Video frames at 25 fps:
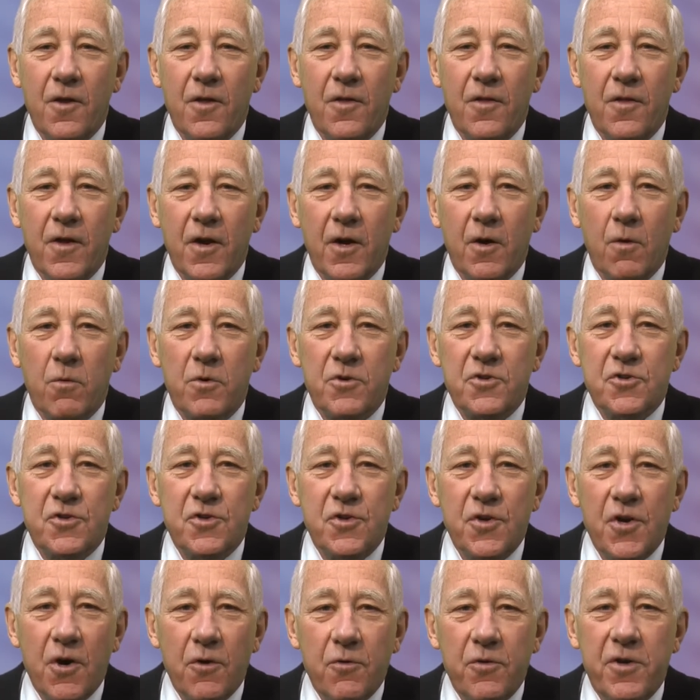There was
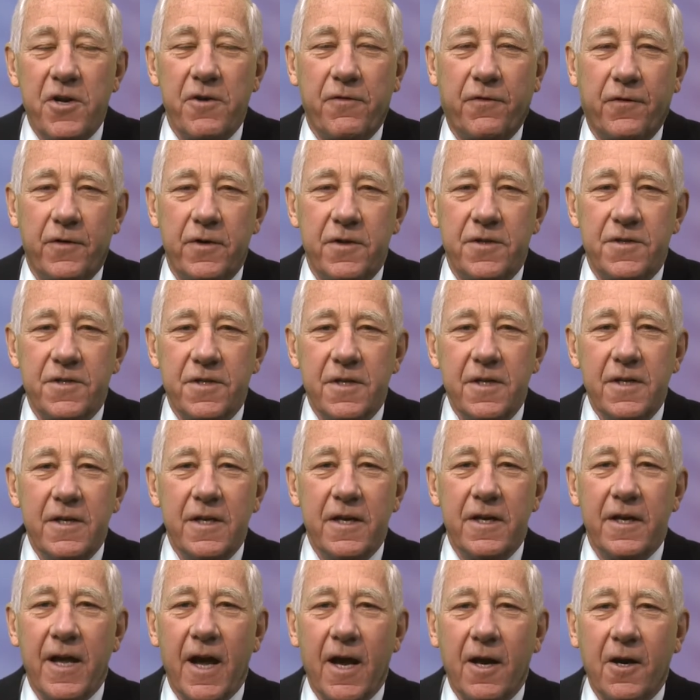no difference
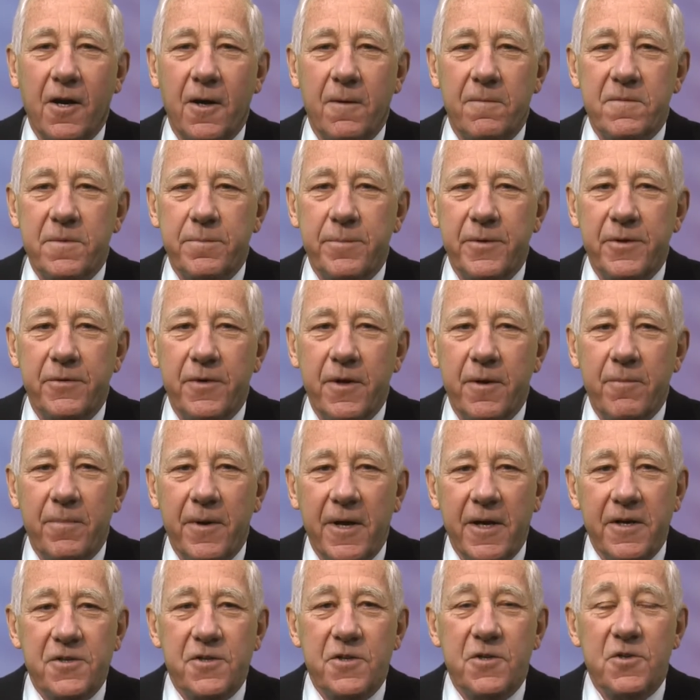in outcomes between
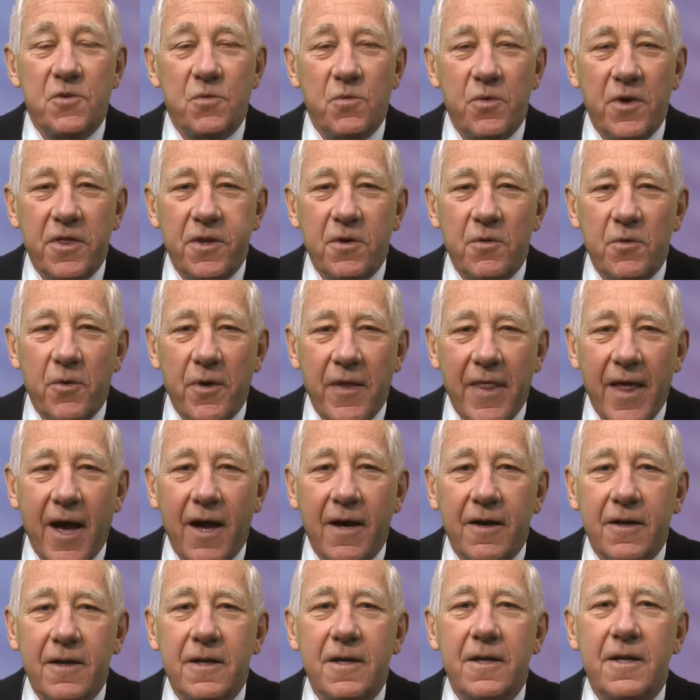patients with and
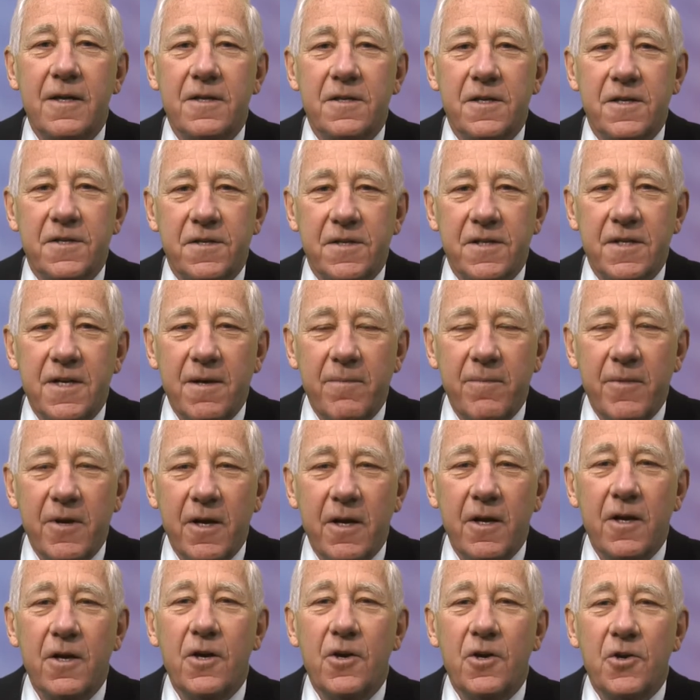without
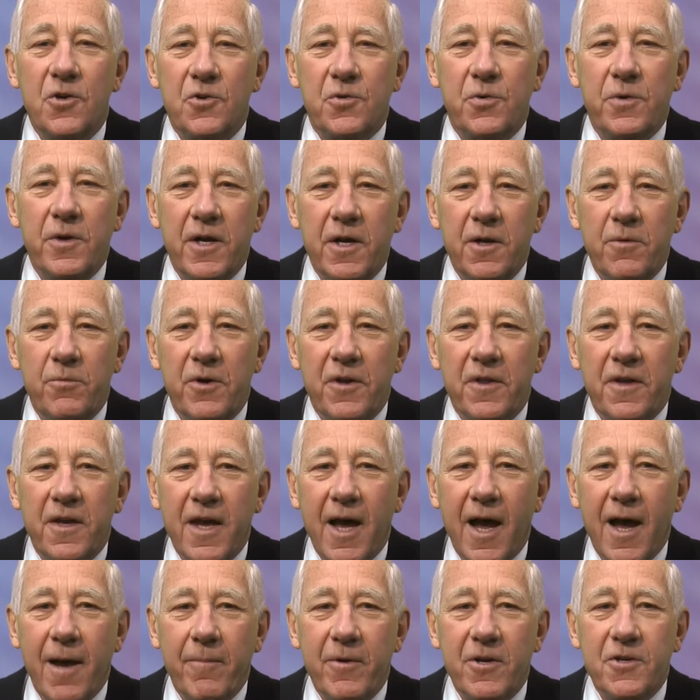ischemia treated with
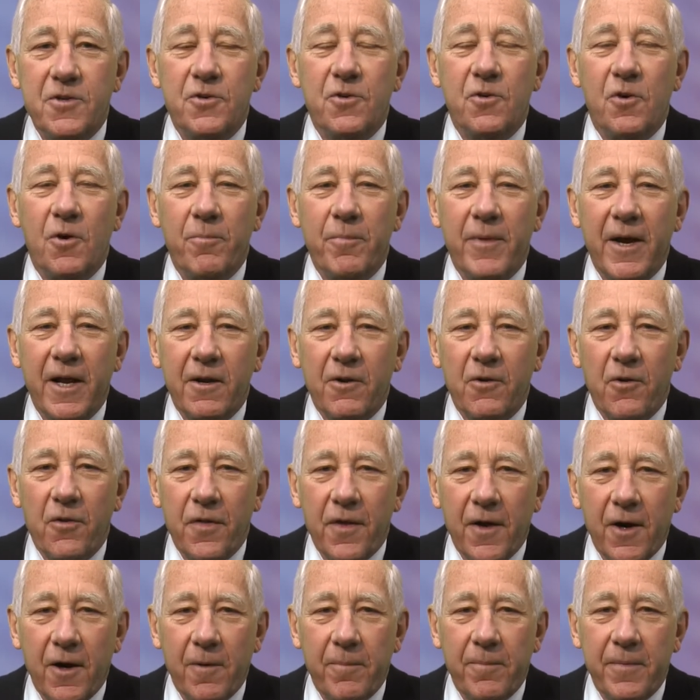CABG or medical
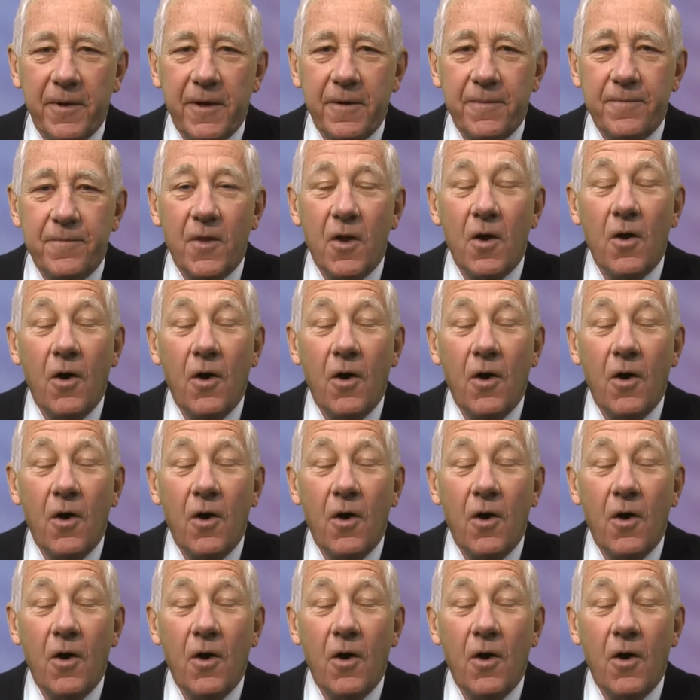therapy